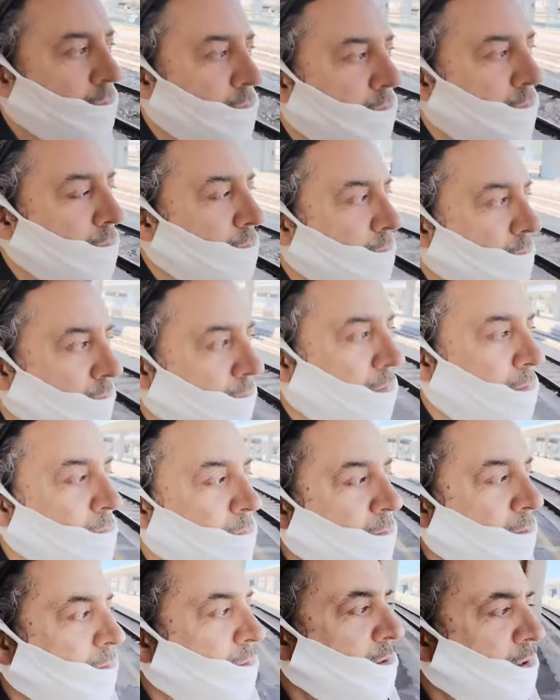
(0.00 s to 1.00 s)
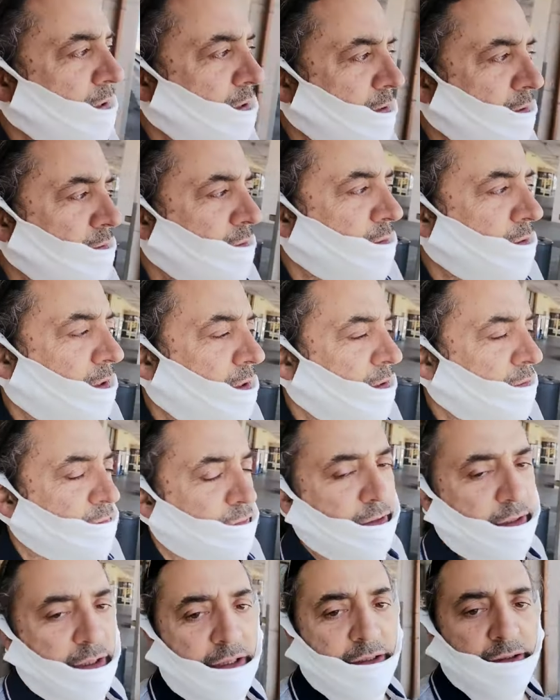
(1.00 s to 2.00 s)
You know, I mean, yeah, you kind
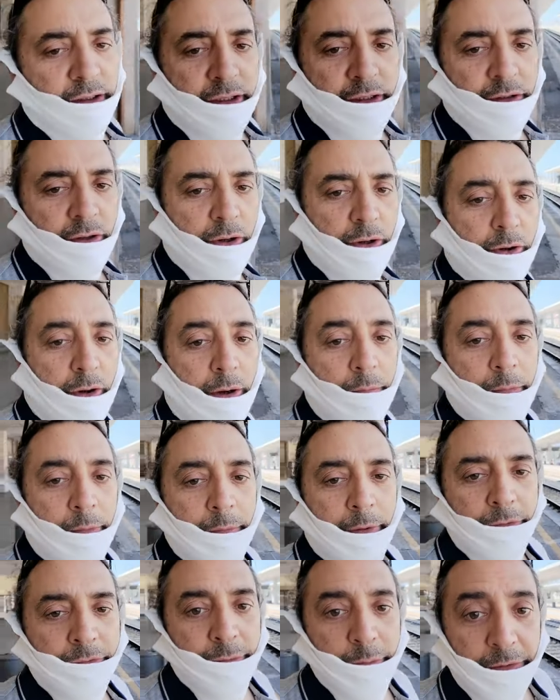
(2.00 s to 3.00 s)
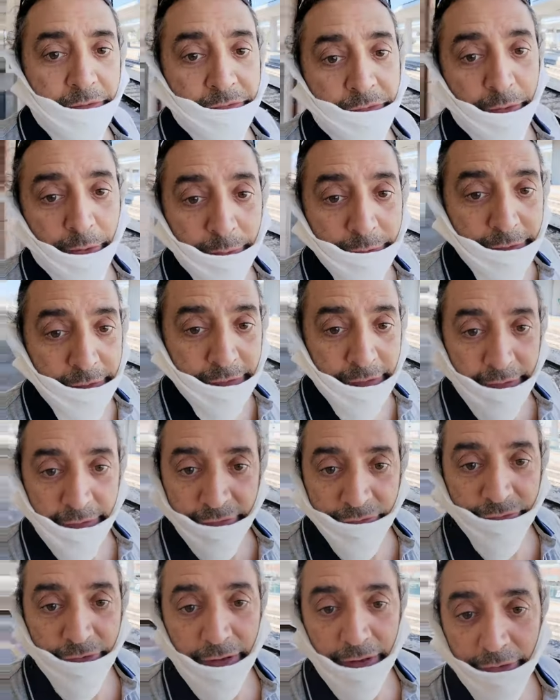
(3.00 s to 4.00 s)
of get like, oh, I'm about to be scolded
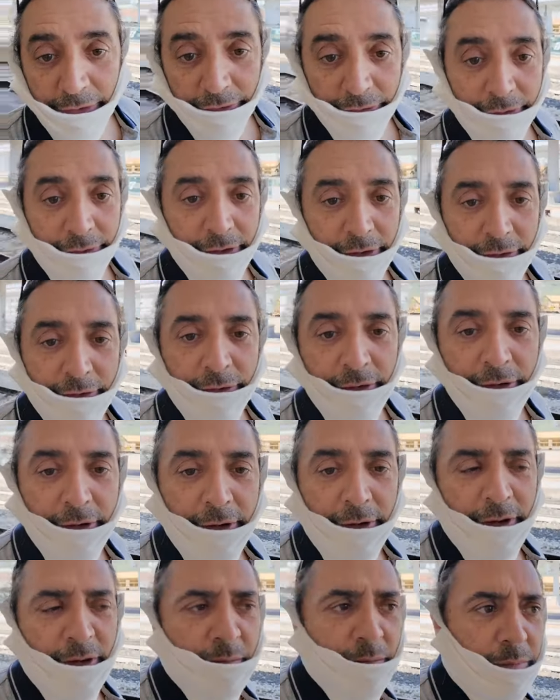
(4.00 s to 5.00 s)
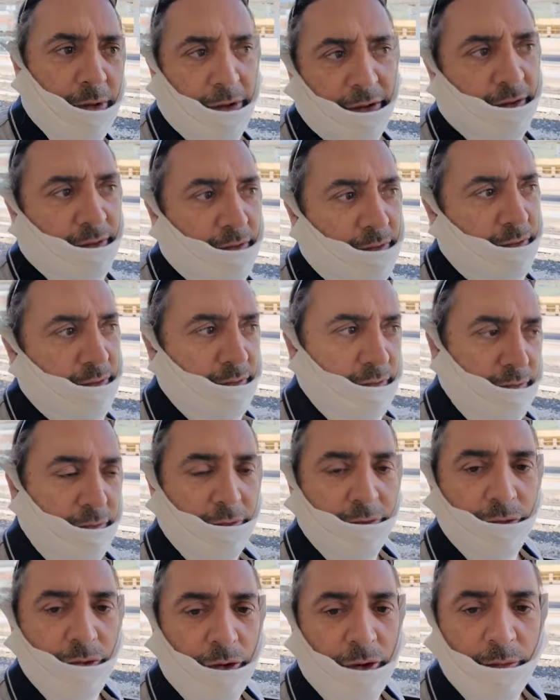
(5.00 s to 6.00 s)
like a child, you know, but
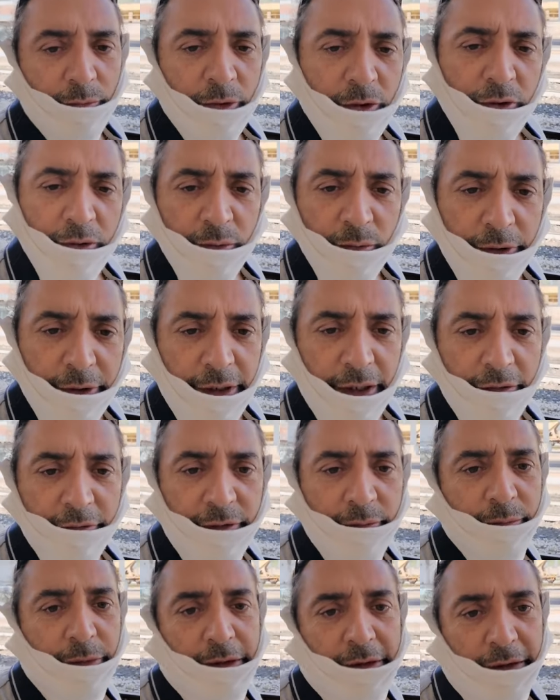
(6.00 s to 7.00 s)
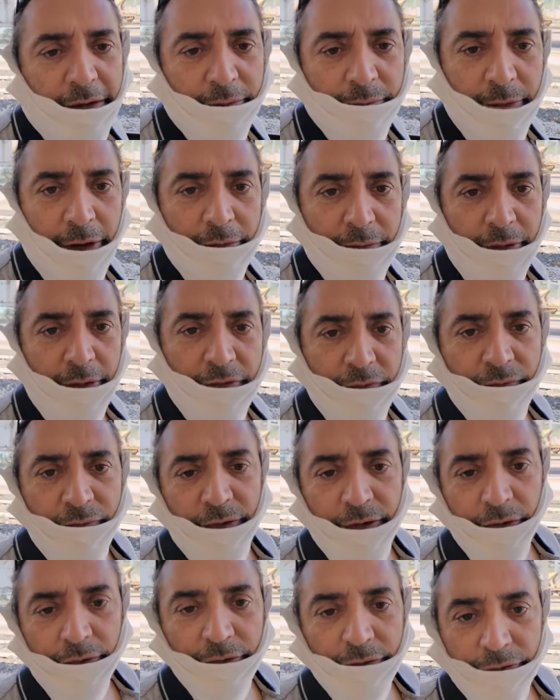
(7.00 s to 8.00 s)
normal, what everybody maybe
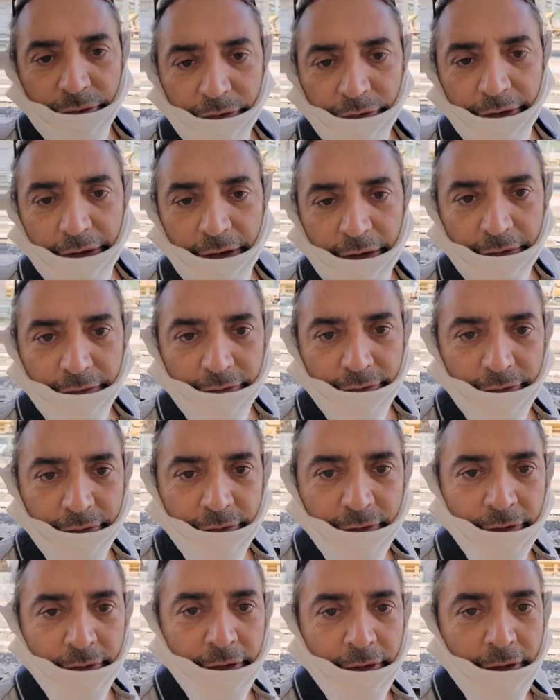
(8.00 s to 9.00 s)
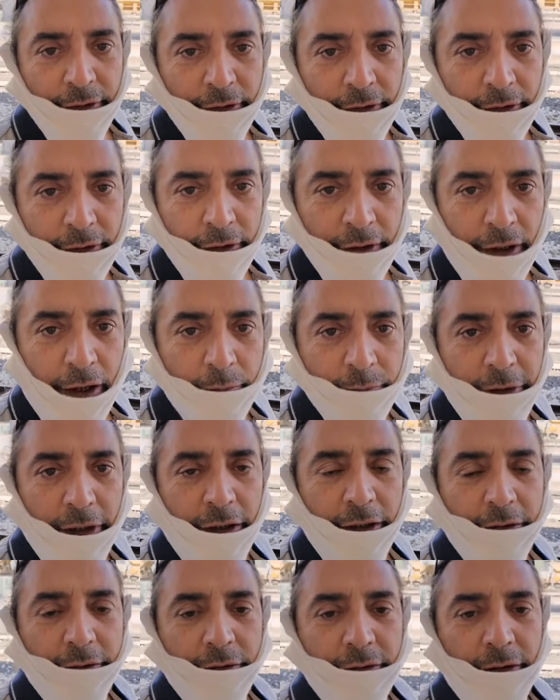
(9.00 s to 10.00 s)
feels or thinks. I'm
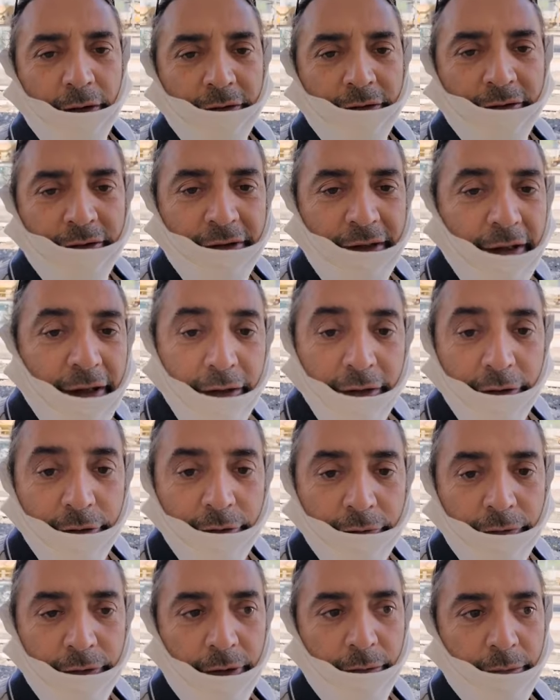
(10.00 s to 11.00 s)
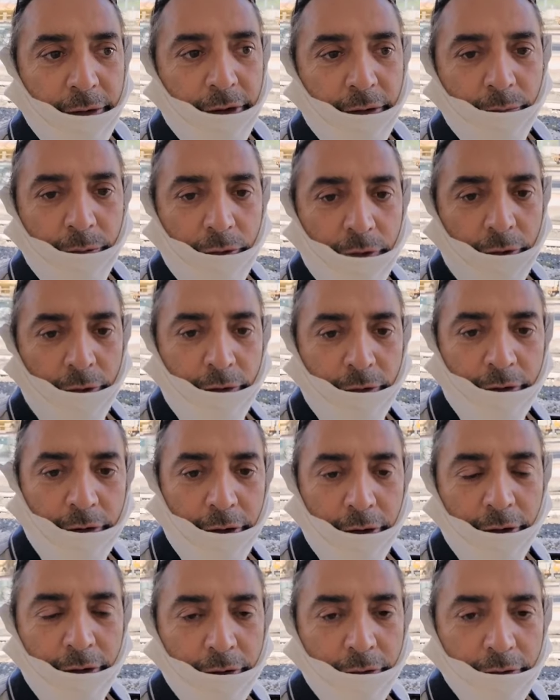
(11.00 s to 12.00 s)
not scared of them anymore,
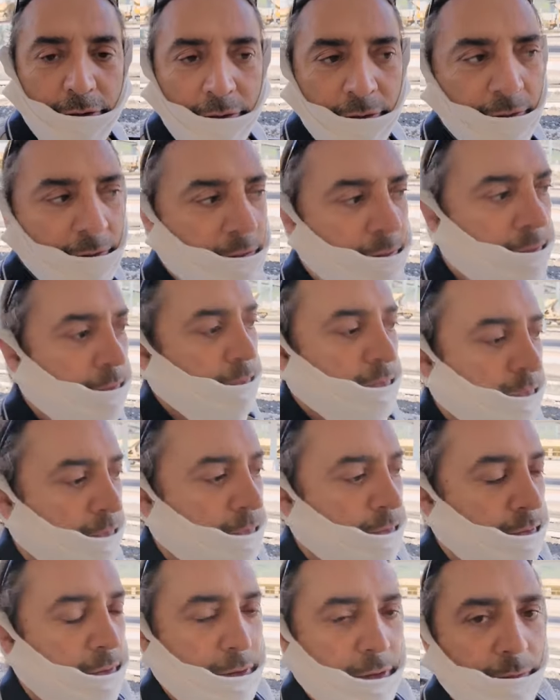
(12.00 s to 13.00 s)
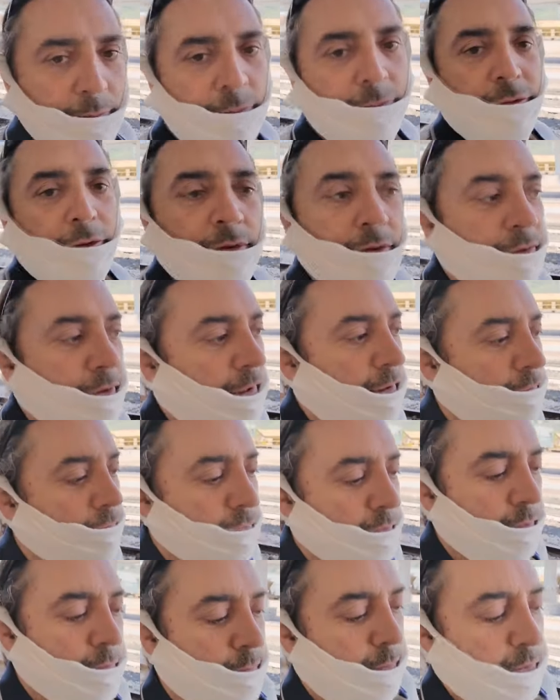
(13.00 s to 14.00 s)
you know, and I'm so
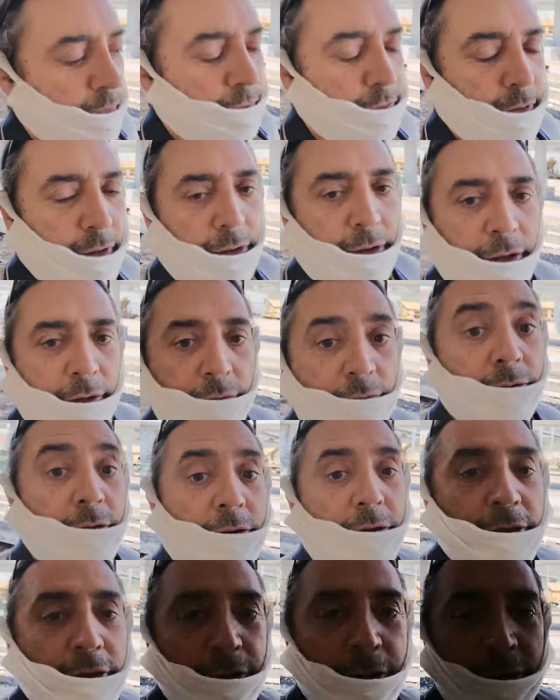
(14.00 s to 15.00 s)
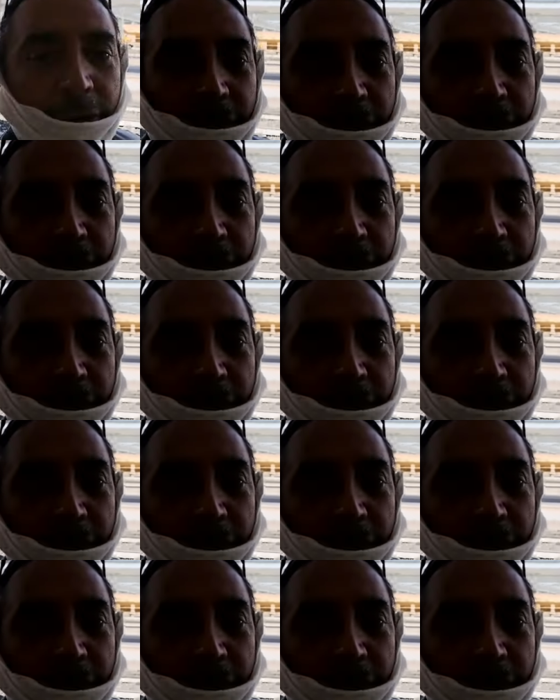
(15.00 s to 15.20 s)
thankful about that. I really,